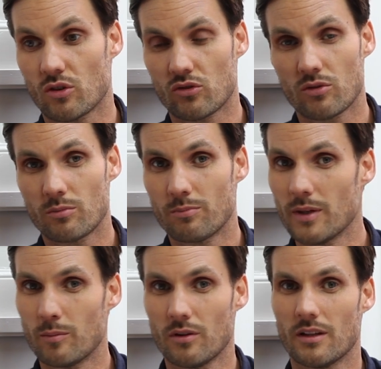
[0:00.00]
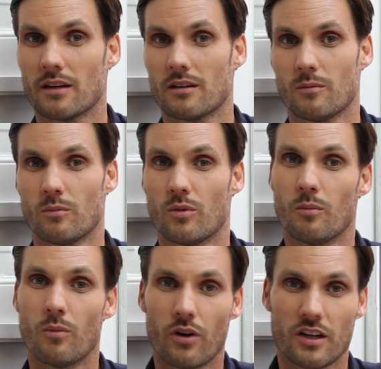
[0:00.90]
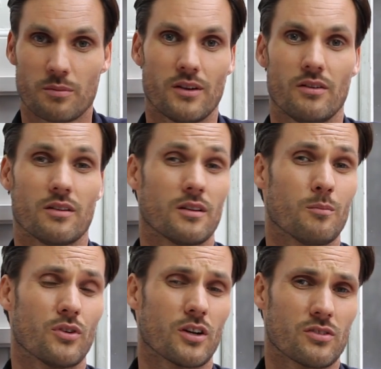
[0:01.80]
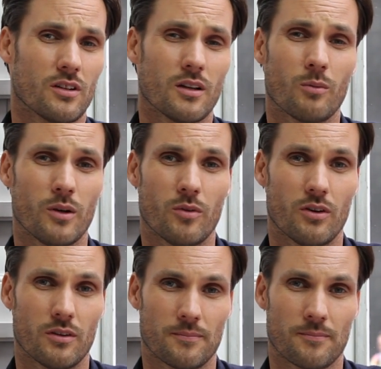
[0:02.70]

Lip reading: talked to people that were more experienced in production than we were.